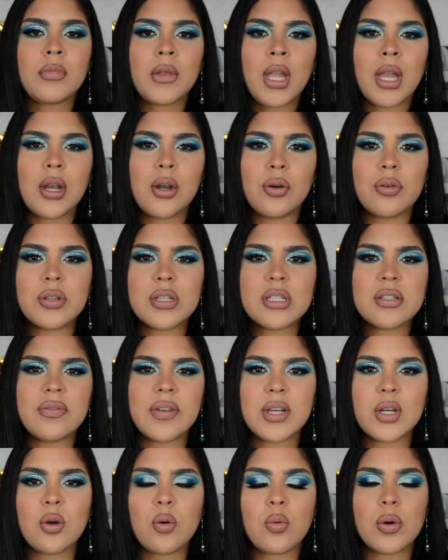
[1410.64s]
I know this
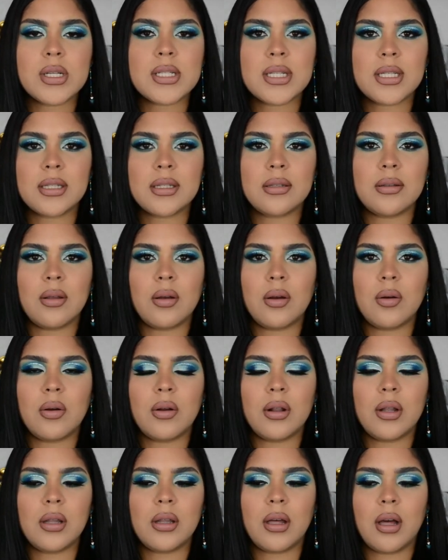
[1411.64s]
video wasn't
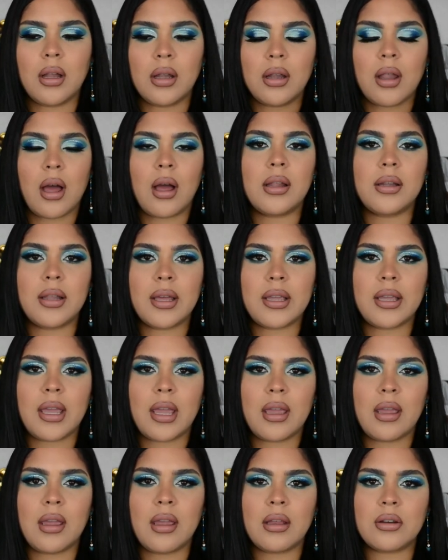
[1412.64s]
a lot like
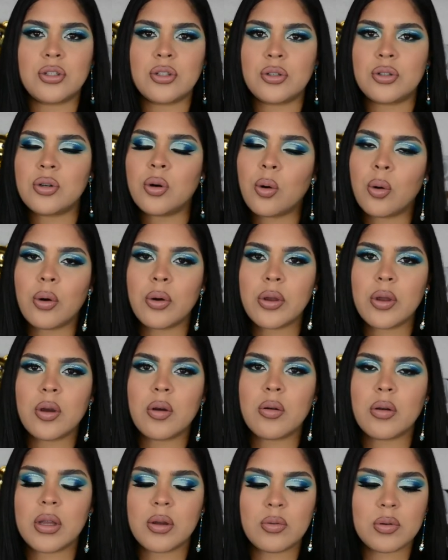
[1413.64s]
a
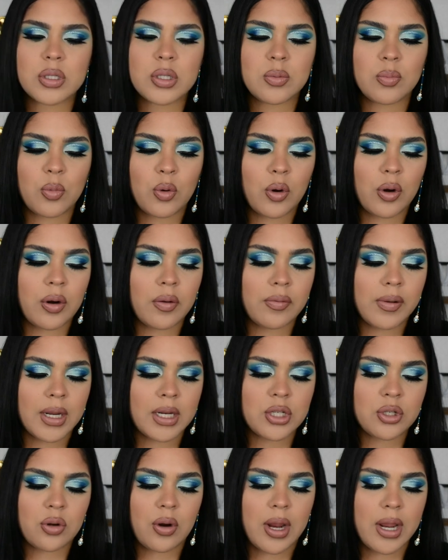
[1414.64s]
tutorial. It was more of
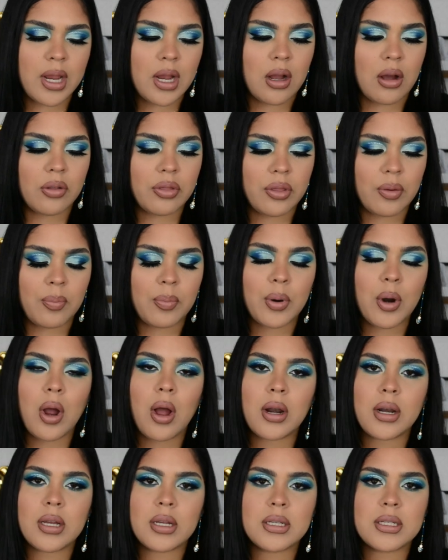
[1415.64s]
like trying out the
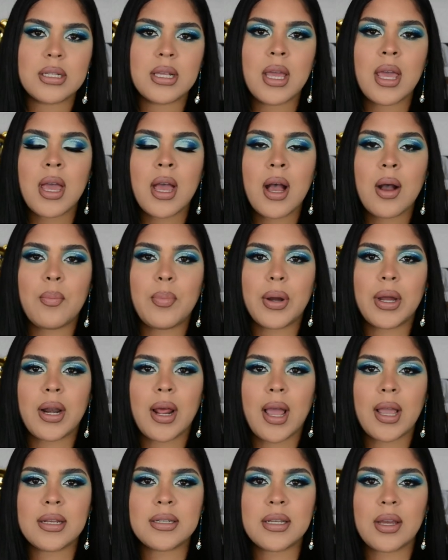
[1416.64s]
products, but
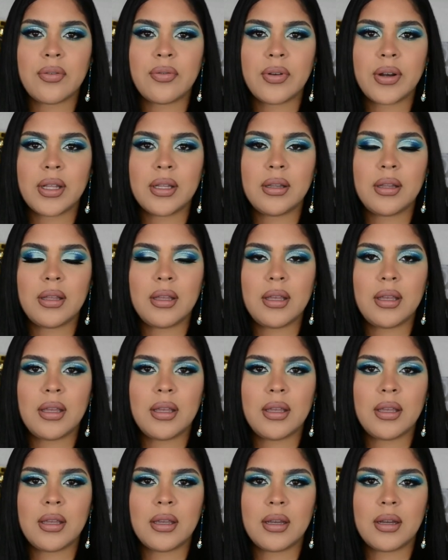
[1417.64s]
I
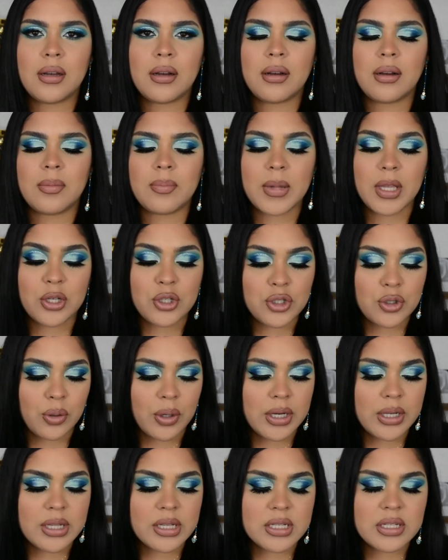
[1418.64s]
definitely
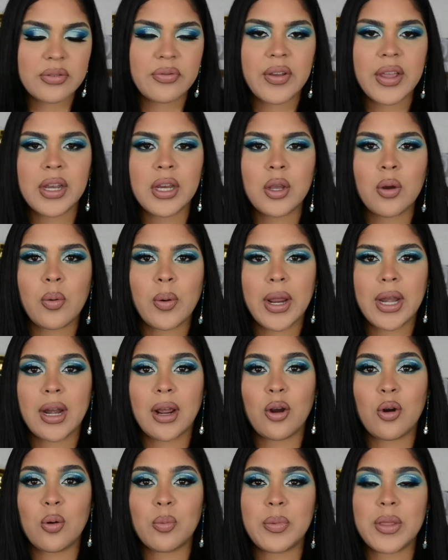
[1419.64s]
enjoyed this video, and I
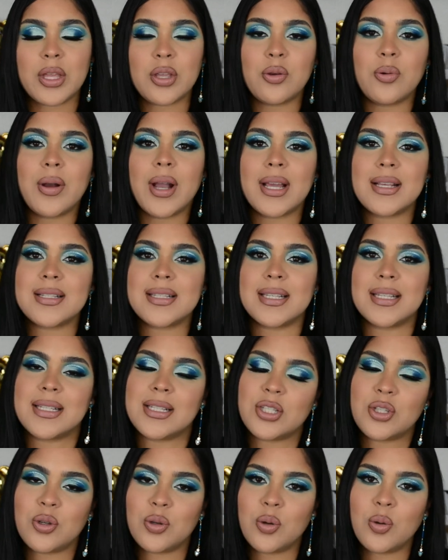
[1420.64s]
hope that you guys did
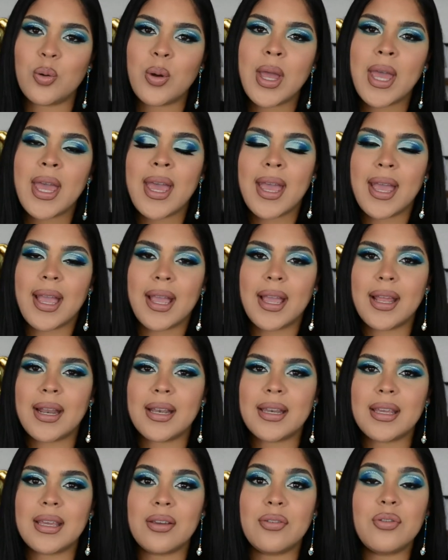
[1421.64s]
too.
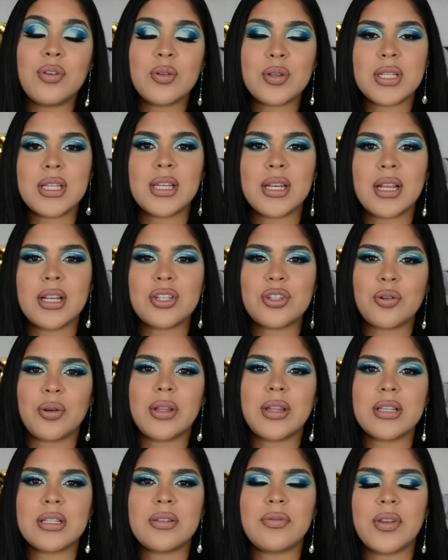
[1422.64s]
And if you did enjoy
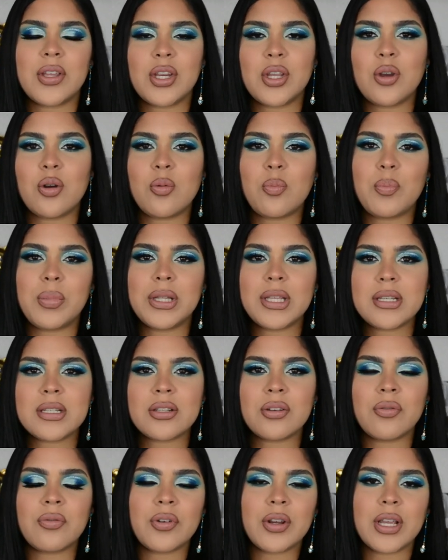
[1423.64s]
this video, please
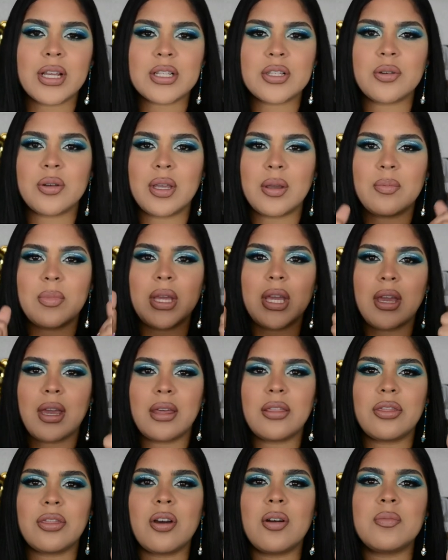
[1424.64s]
don't forget to give me
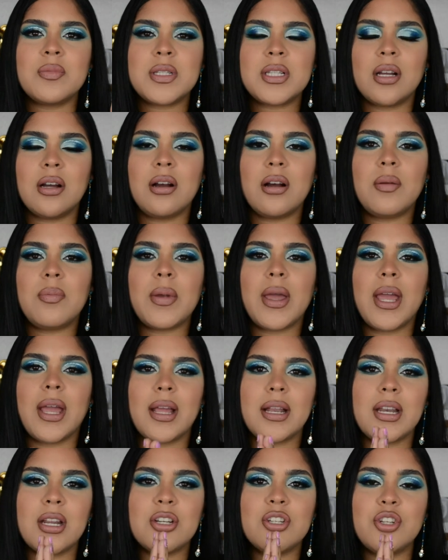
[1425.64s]
a thumbs up,
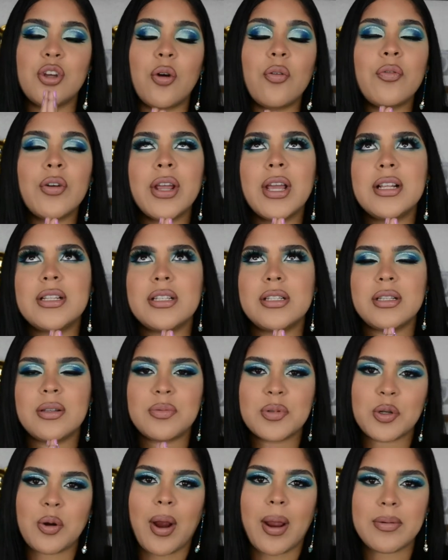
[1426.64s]
and don't forget to
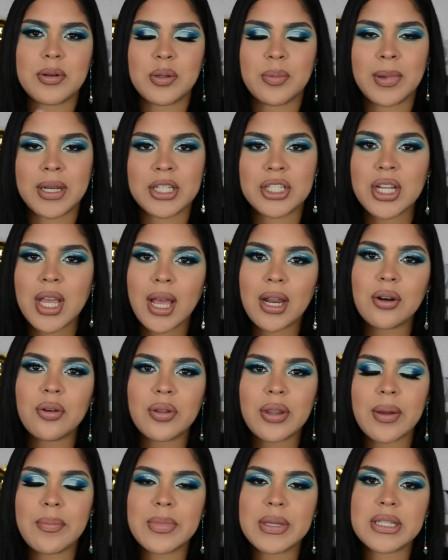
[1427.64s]
subscribe to my channel.
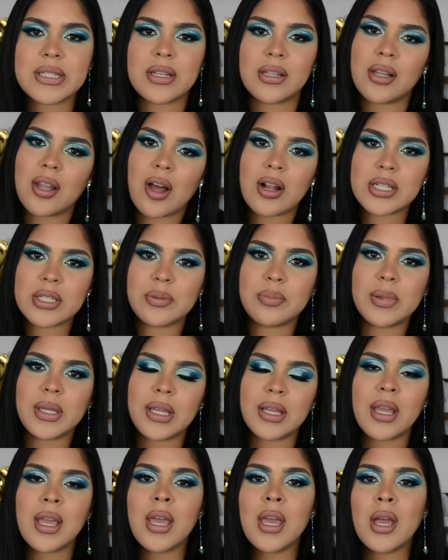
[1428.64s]
That means a lot to
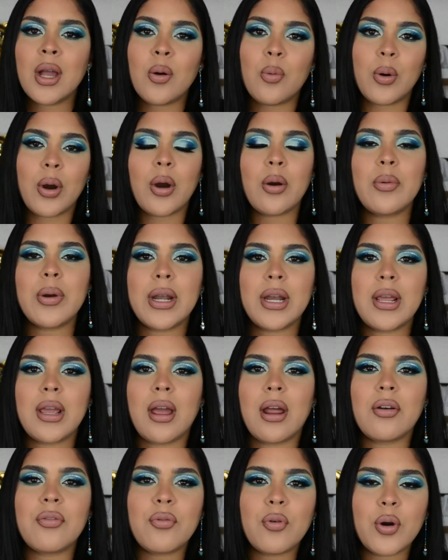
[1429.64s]
me. We're already
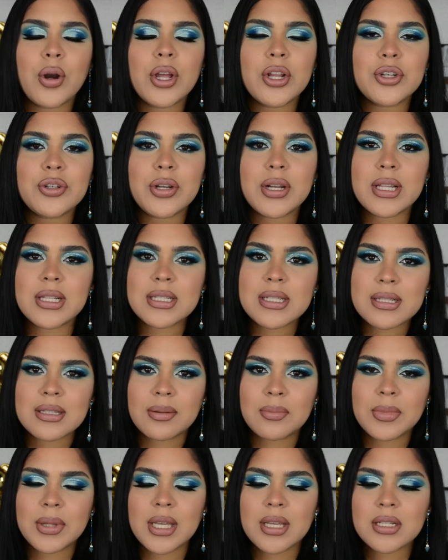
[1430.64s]
at 400 and
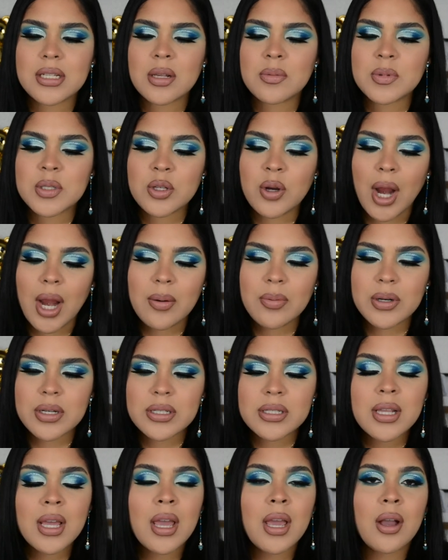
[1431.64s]
something
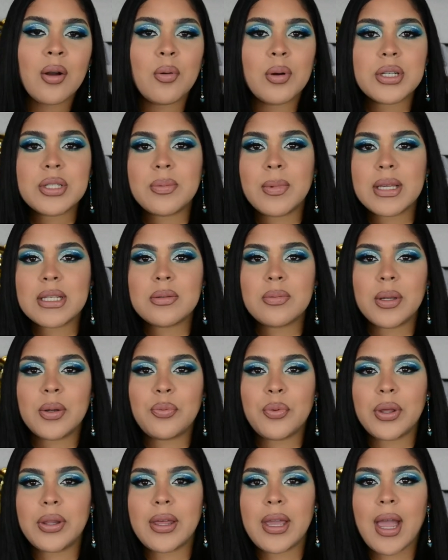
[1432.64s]
subscribers, which makes me
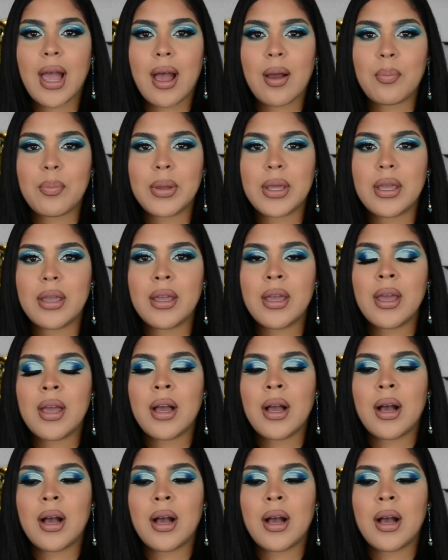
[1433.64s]
really happy.